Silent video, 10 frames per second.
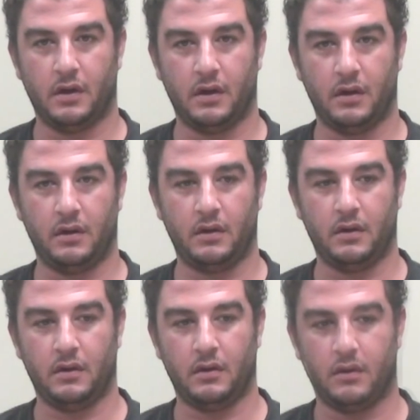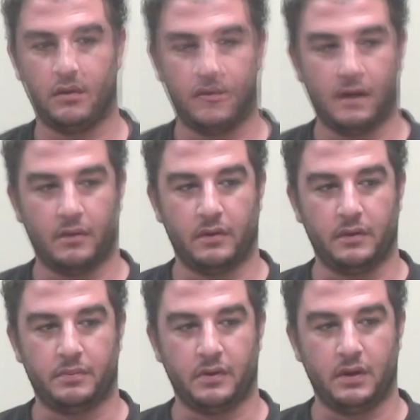and uh, not really
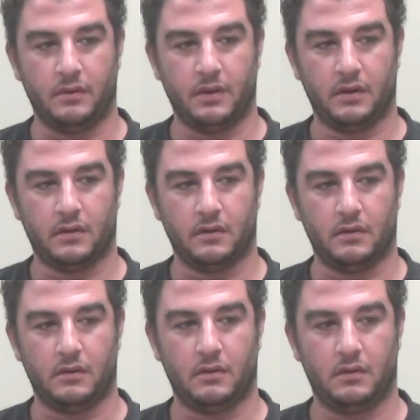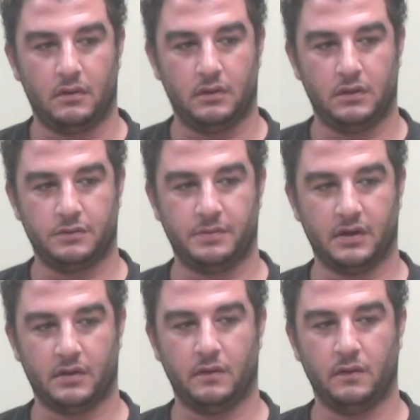play with, or just
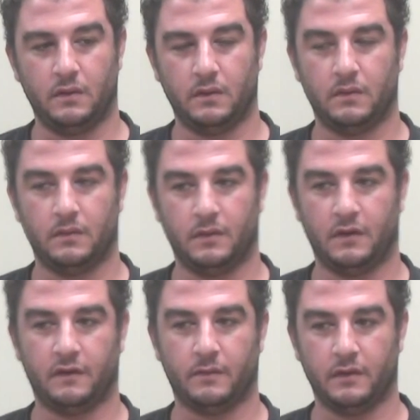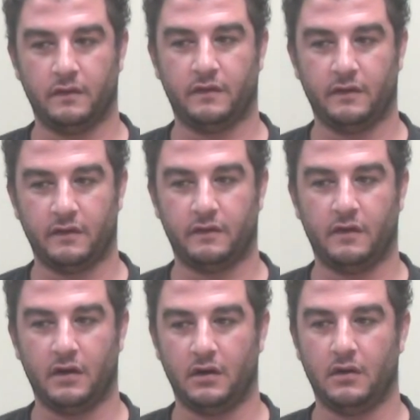being cool doesn't really set the
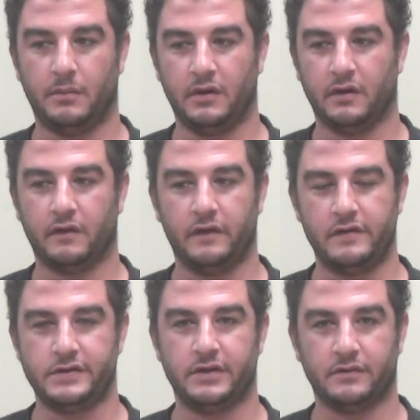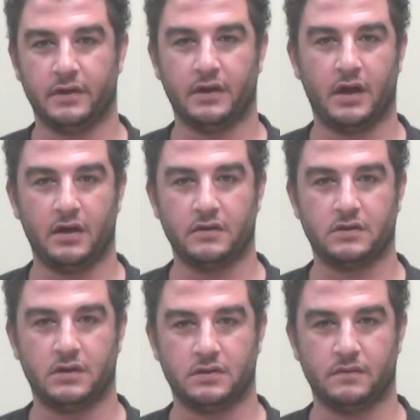standard, or being crazy around the house
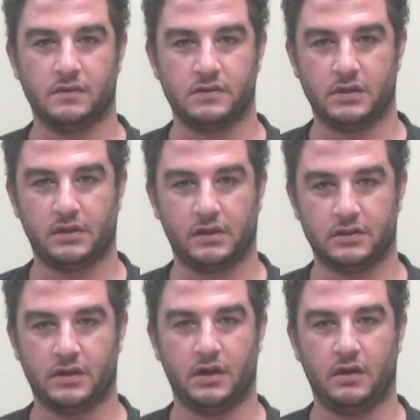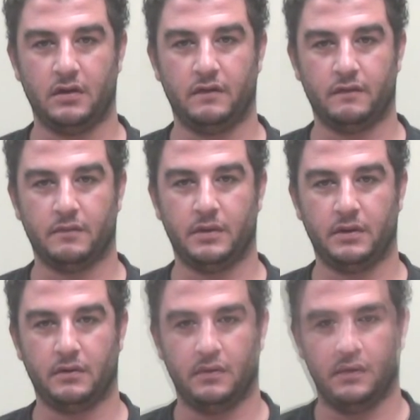doesn't really set the standard for
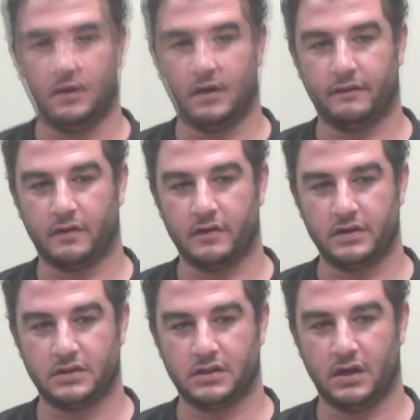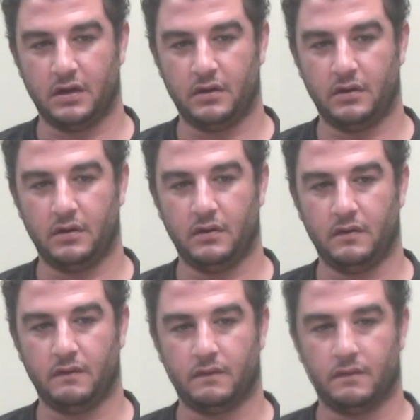me. I have a great standard
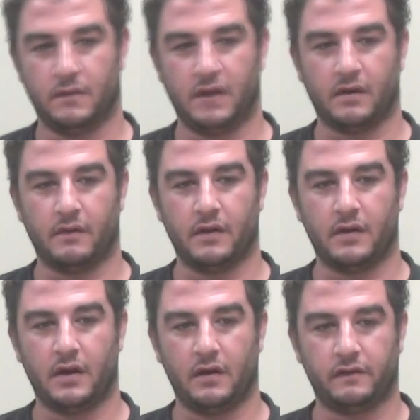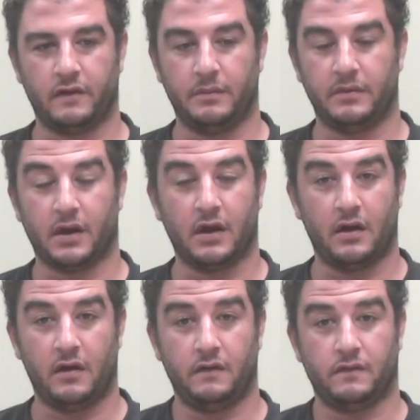of being around the house, helping the
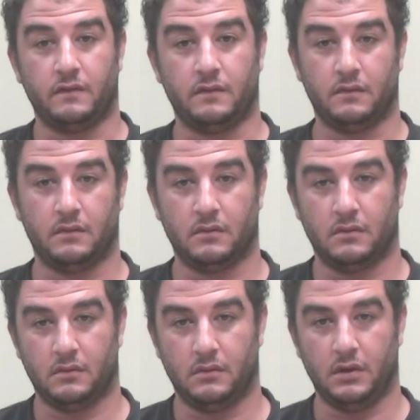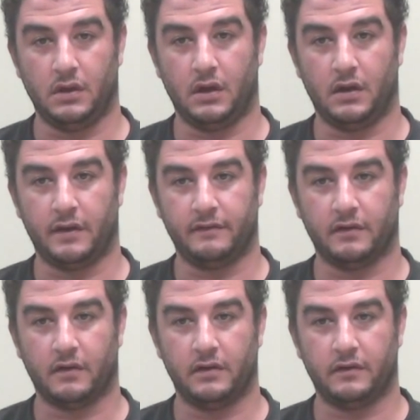guys, and you know, having
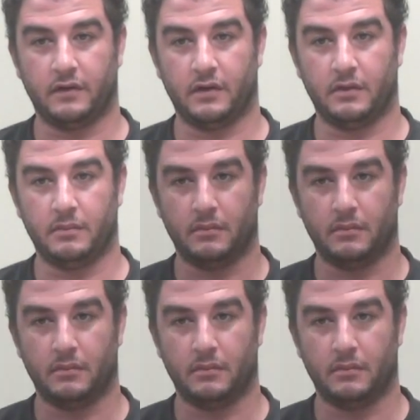a great time.